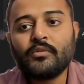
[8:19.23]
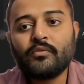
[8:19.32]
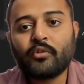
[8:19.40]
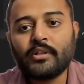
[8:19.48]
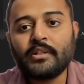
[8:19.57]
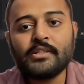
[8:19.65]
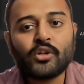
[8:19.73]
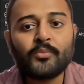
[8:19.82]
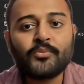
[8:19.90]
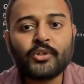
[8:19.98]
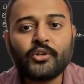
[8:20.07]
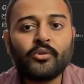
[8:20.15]
for this
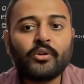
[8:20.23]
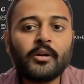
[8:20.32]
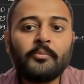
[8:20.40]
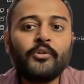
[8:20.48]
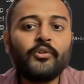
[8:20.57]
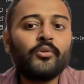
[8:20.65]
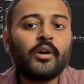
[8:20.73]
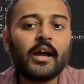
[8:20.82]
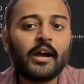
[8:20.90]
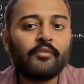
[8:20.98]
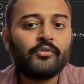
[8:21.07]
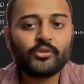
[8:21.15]
option to come, you
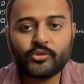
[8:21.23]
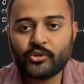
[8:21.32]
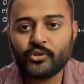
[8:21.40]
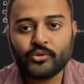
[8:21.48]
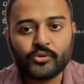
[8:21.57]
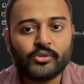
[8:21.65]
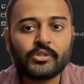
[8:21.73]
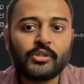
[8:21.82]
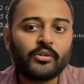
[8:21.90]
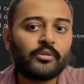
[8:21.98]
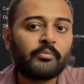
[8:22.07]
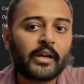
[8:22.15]
have to choose
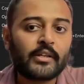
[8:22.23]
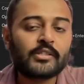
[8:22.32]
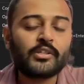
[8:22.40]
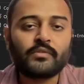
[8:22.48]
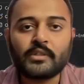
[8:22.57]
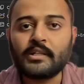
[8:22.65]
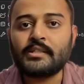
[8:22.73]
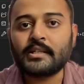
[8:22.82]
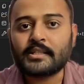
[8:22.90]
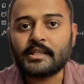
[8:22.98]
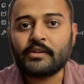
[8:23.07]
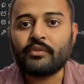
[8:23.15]
your Microsoft
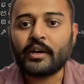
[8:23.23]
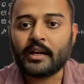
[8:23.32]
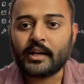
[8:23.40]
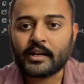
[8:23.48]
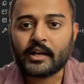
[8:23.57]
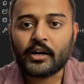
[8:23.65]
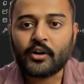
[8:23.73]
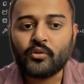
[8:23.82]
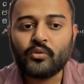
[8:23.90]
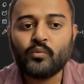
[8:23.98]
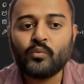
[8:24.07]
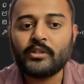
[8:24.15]
365
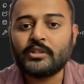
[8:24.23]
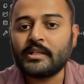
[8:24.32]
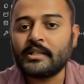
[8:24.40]
account, which